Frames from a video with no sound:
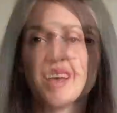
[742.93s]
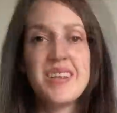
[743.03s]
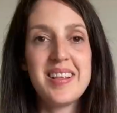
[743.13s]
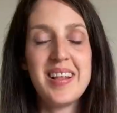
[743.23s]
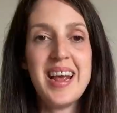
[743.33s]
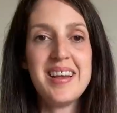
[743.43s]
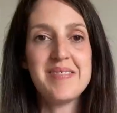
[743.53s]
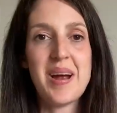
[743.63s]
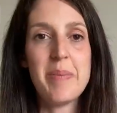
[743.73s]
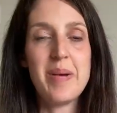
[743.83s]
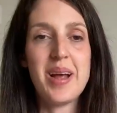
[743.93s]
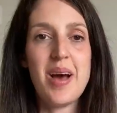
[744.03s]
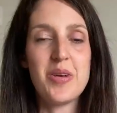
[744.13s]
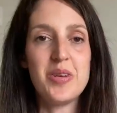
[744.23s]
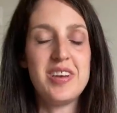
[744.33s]
So the next fabric
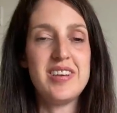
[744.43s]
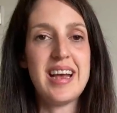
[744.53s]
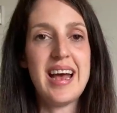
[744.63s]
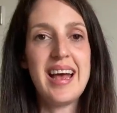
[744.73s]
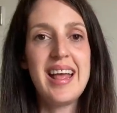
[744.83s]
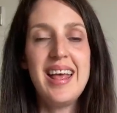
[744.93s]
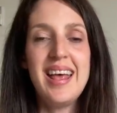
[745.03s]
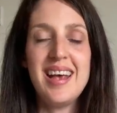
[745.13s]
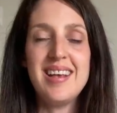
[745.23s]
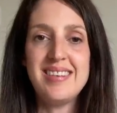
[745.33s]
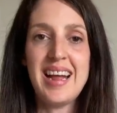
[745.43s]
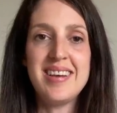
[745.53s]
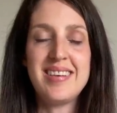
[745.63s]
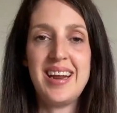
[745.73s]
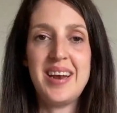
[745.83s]
I've got to share isn't
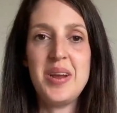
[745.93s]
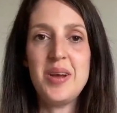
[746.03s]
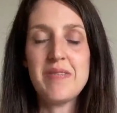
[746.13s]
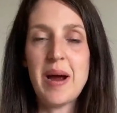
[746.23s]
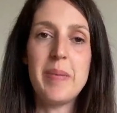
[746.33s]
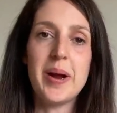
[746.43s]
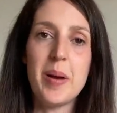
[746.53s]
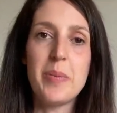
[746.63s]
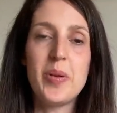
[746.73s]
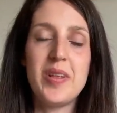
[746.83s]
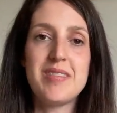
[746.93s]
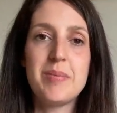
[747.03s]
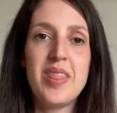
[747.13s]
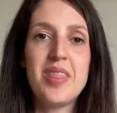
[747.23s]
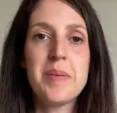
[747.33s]
actually a new fabric I bought this
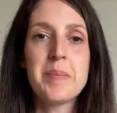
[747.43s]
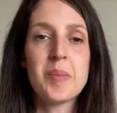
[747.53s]
month.